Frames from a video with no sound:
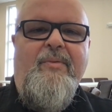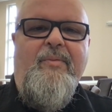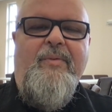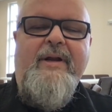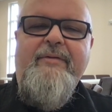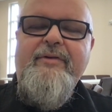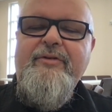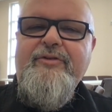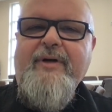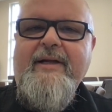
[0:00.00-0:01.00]
Whenever
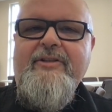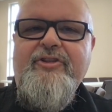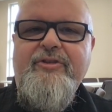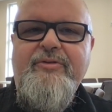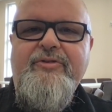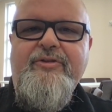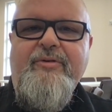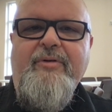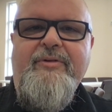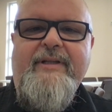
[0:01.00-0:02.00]
you try and choose
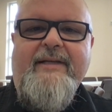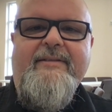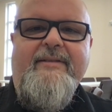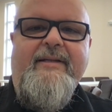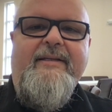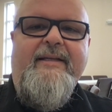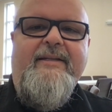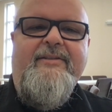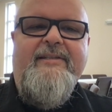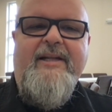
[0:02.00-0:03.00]
your own destiny
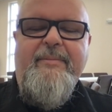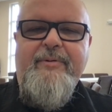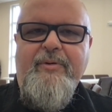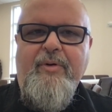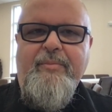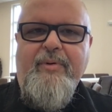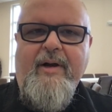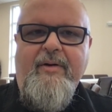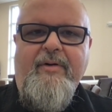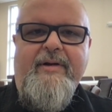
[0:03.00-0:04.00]
and set up your own
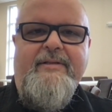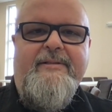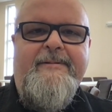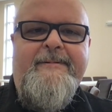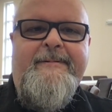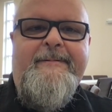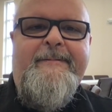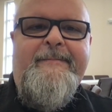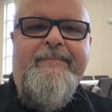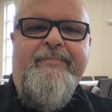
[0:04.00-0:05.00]
priorities,
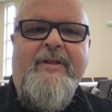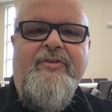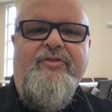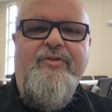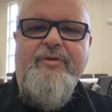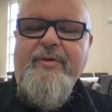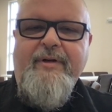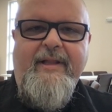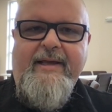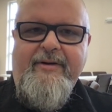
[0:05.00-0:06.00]
sooner
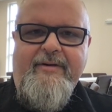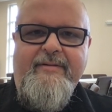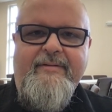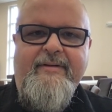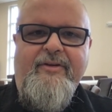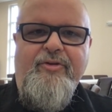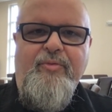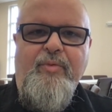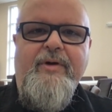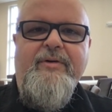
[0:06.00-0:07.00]
or later, you
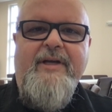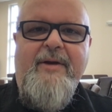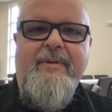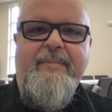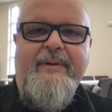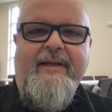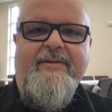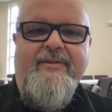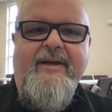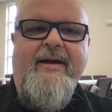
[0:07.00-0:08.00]
will come up
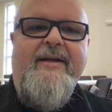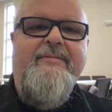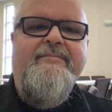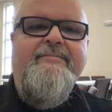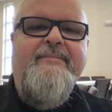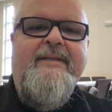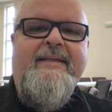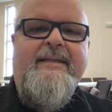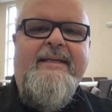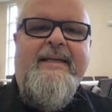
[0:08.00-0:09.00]
against God.
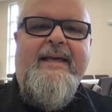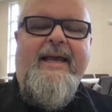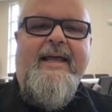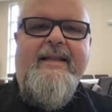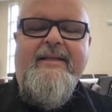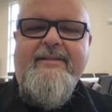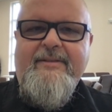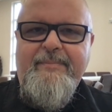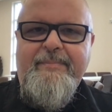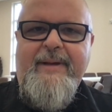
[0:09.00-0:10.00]
And
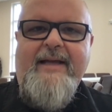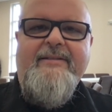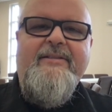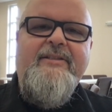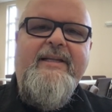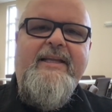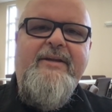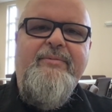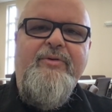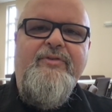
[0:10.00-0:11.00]
this passage in
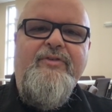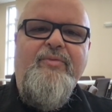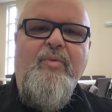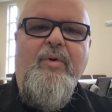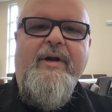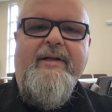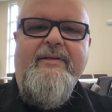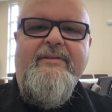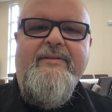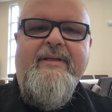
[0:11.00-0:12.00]
Hebrews is warning
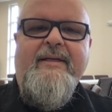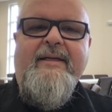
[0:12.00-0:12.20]
us